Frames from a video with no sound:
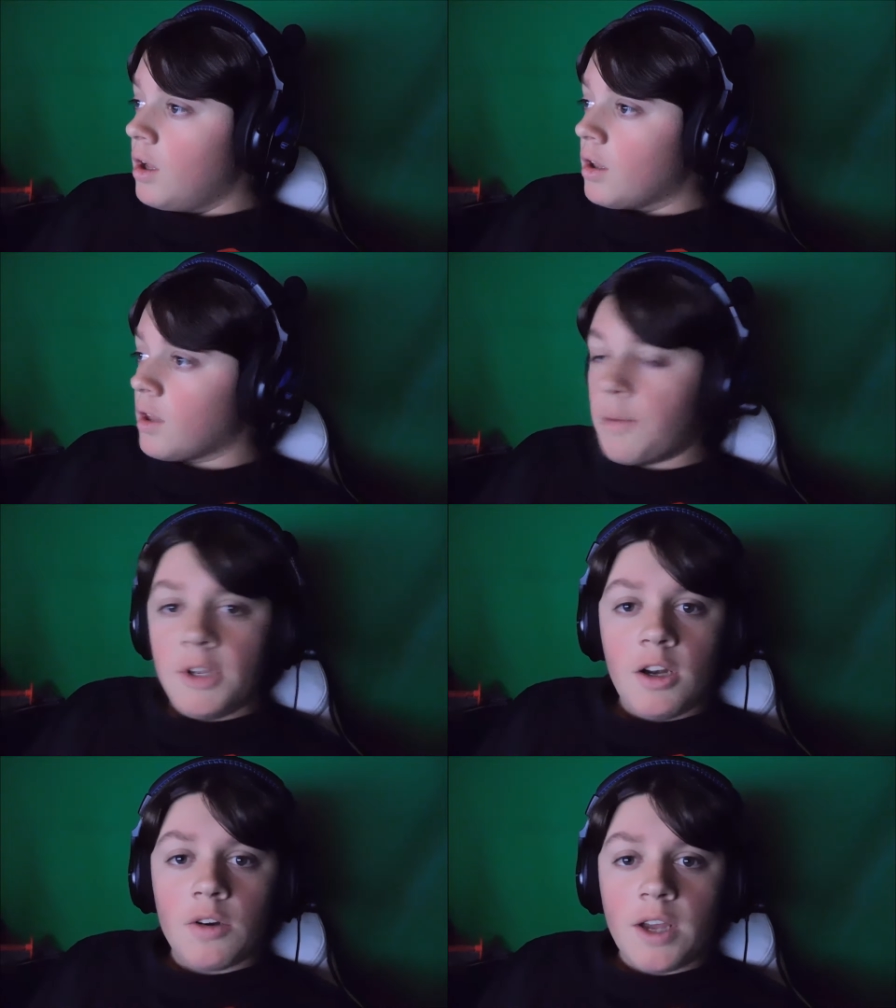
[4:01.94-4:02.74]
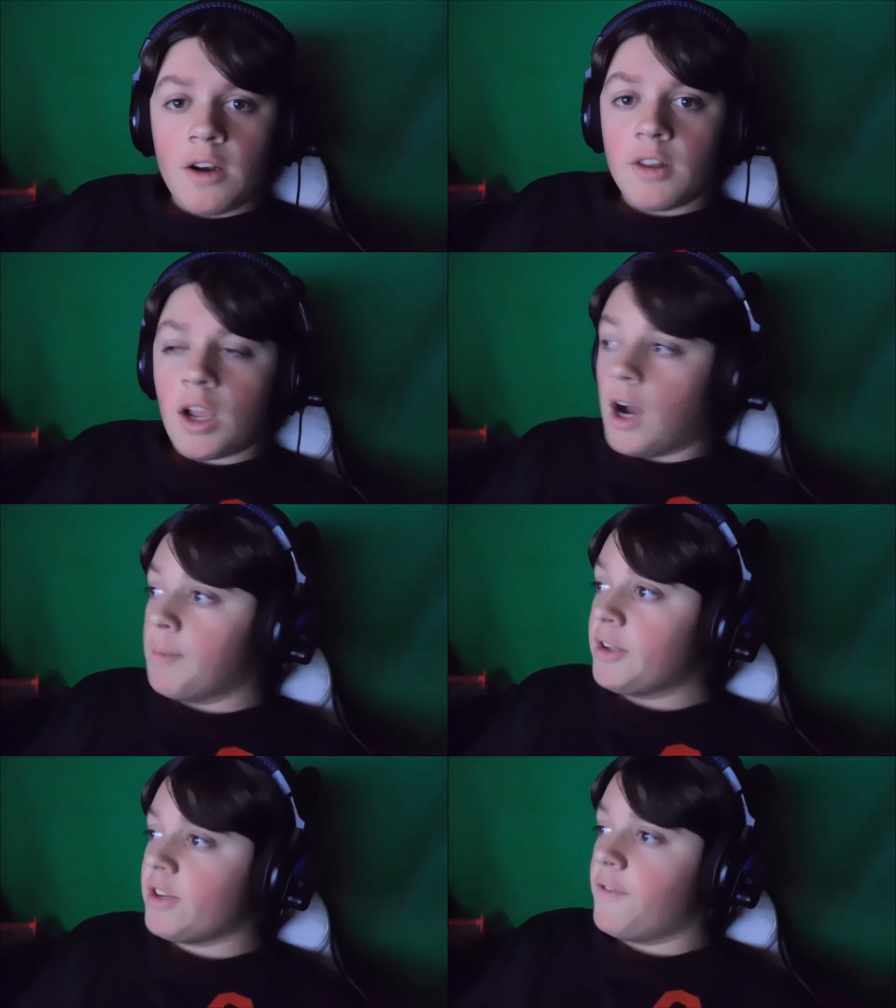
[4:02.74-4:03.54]
let me know down in the
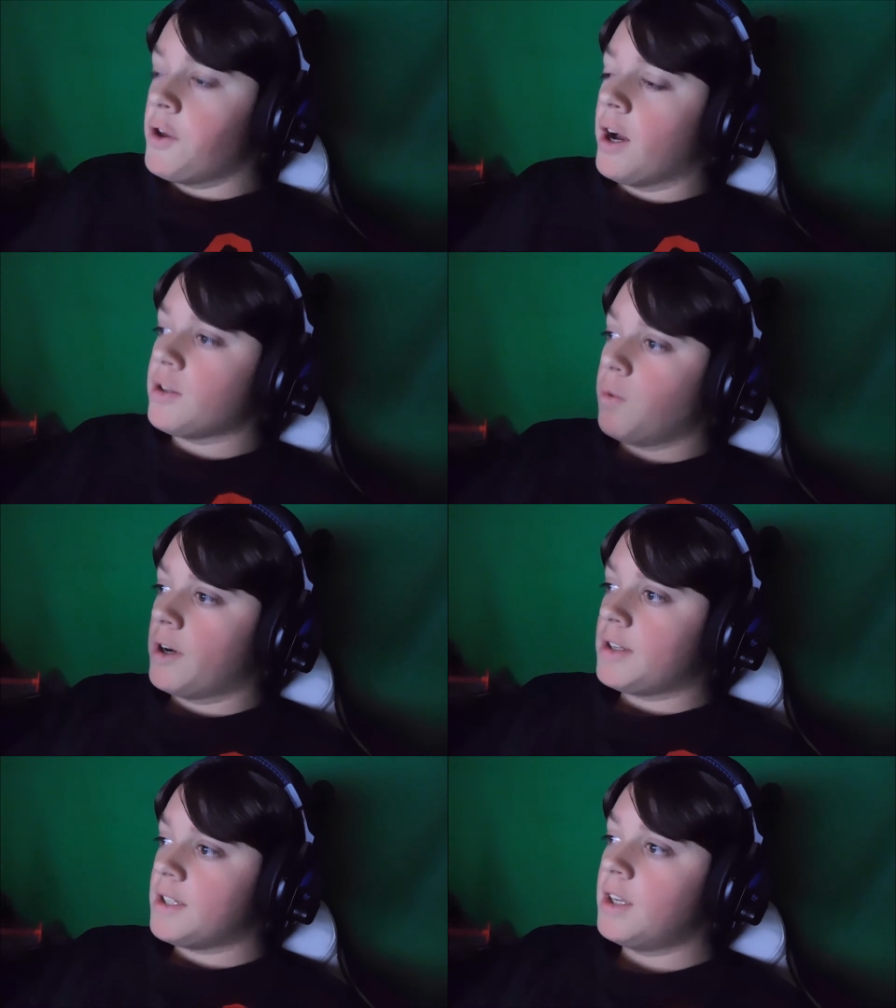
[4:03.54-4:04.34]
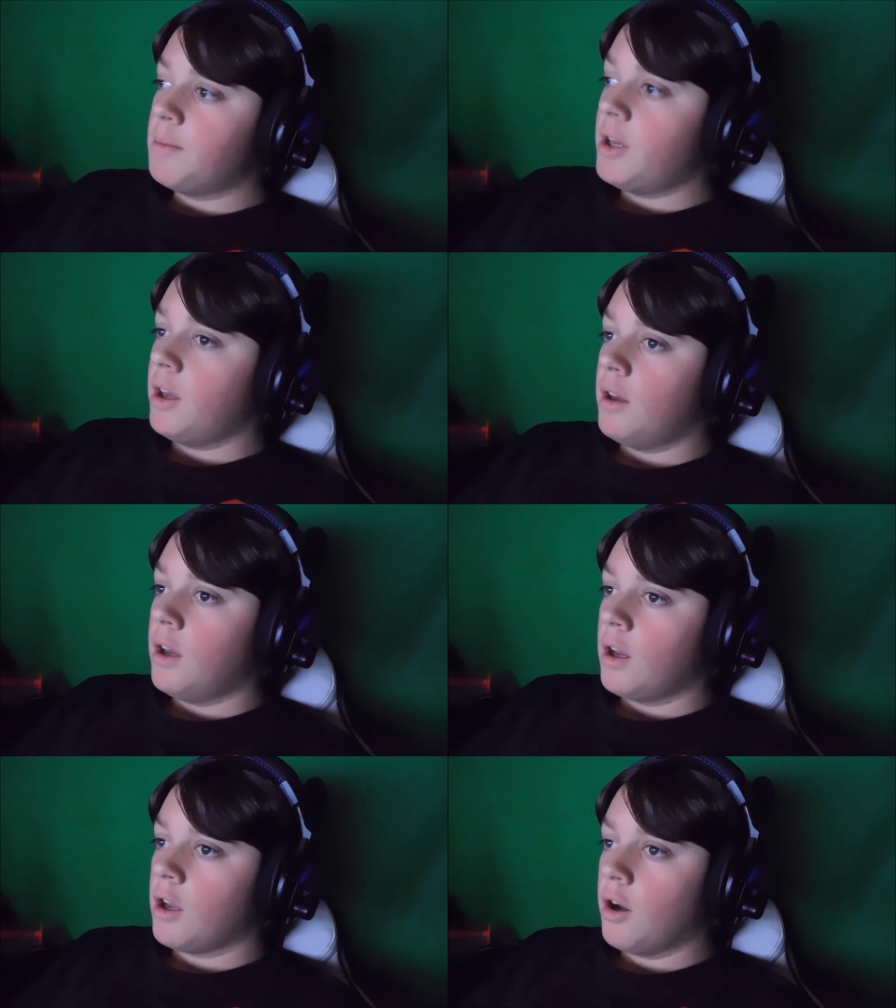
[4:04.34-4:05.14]
comments if you guys want to see
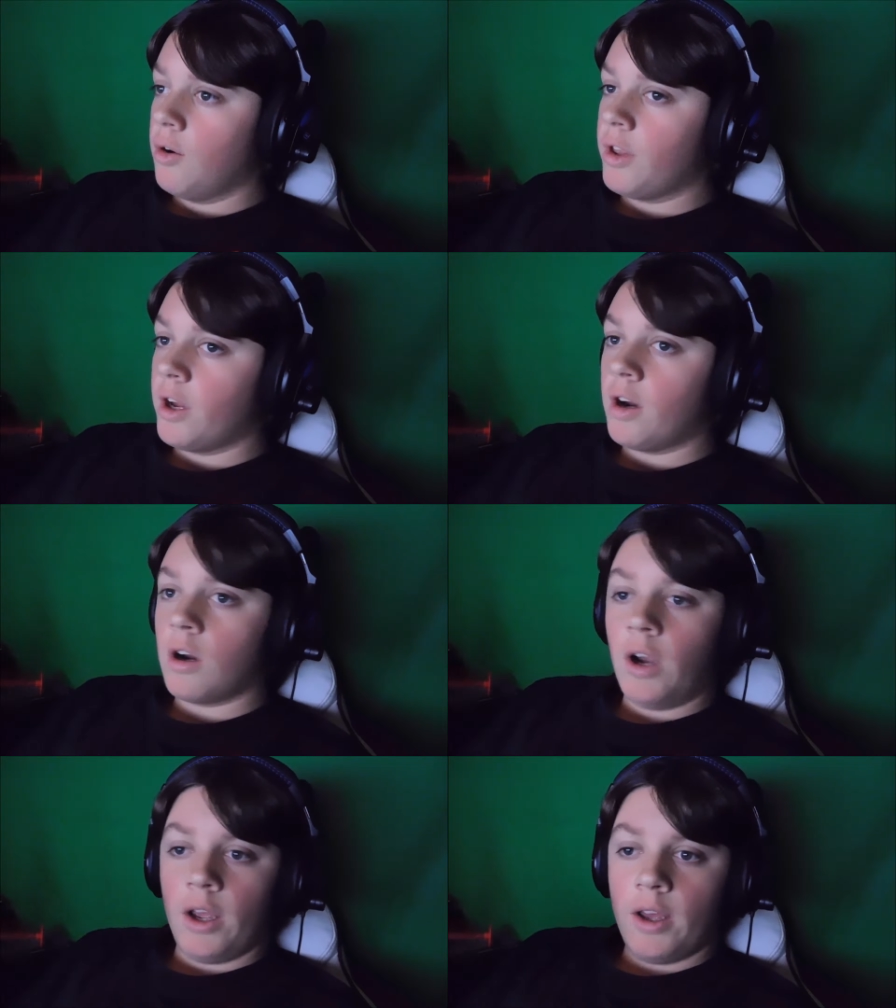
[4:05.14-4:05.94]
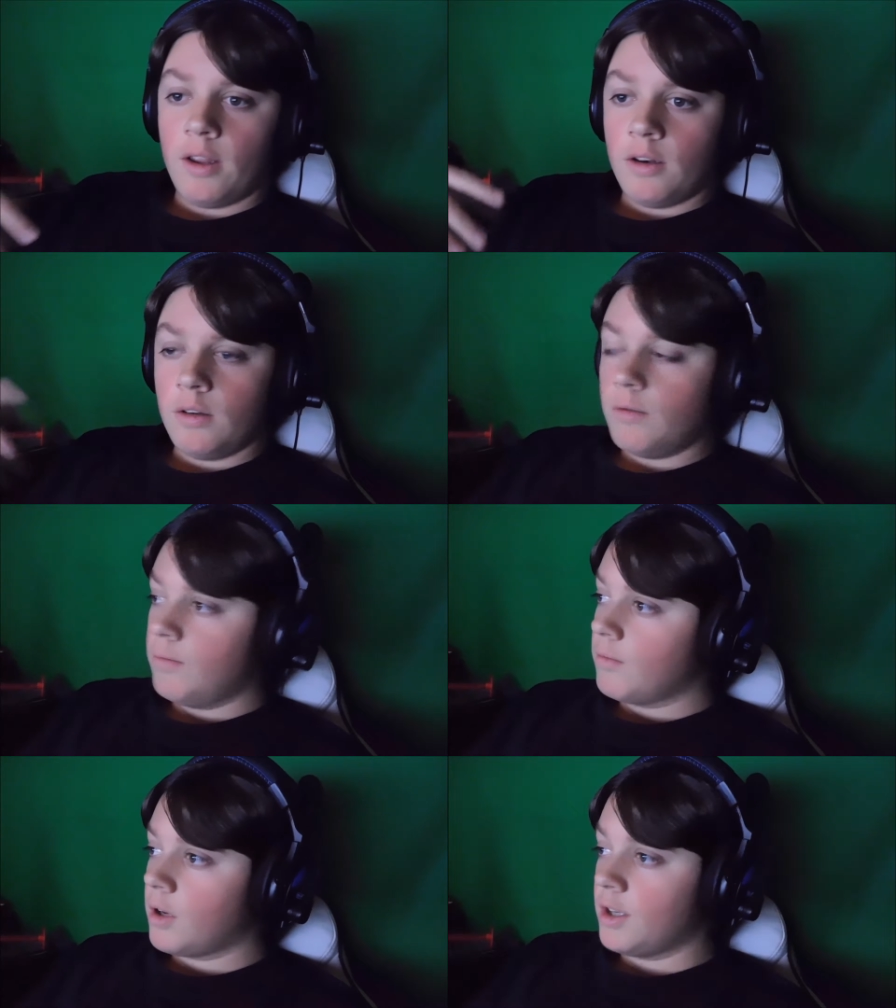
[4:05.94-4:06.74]
me go there and
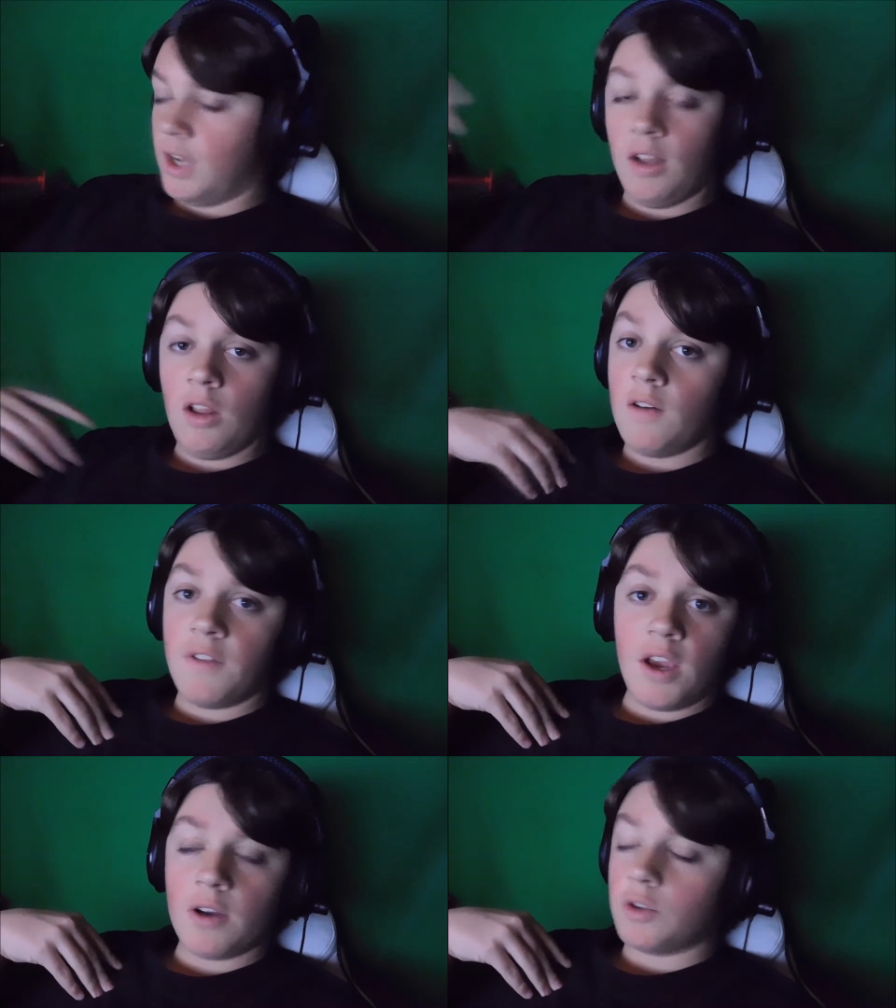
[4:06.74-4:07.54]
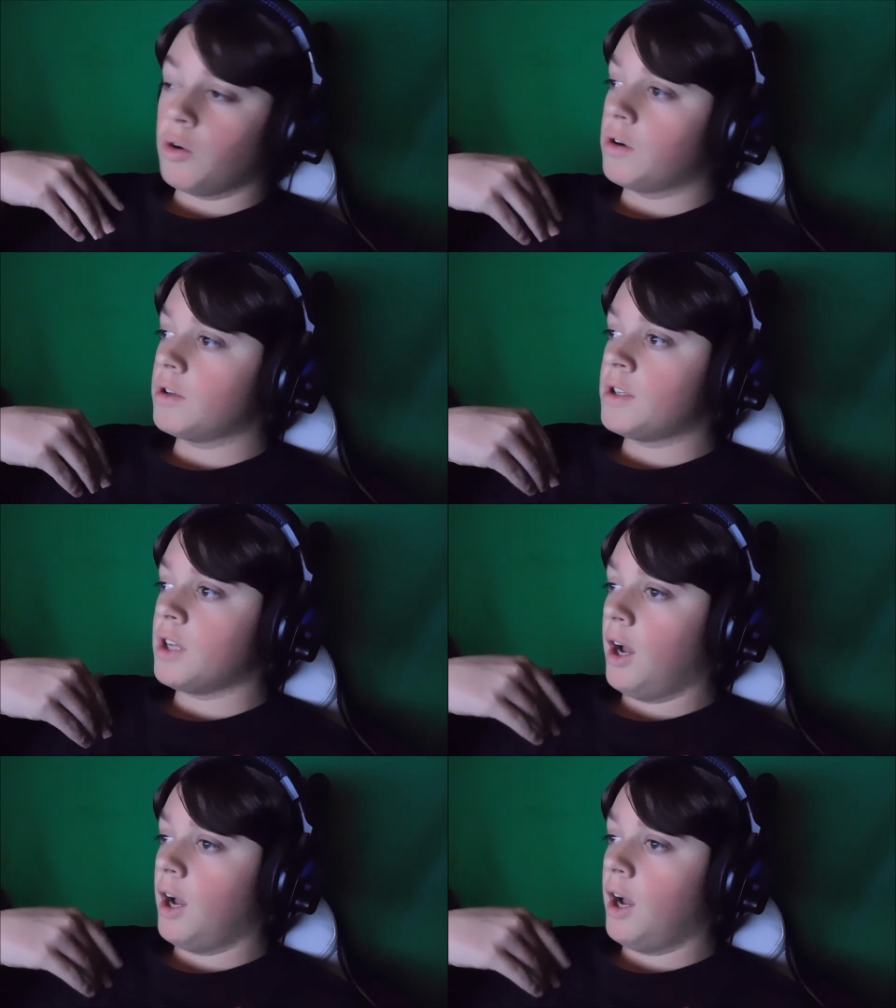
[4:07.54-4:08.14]
because I love the outdoors.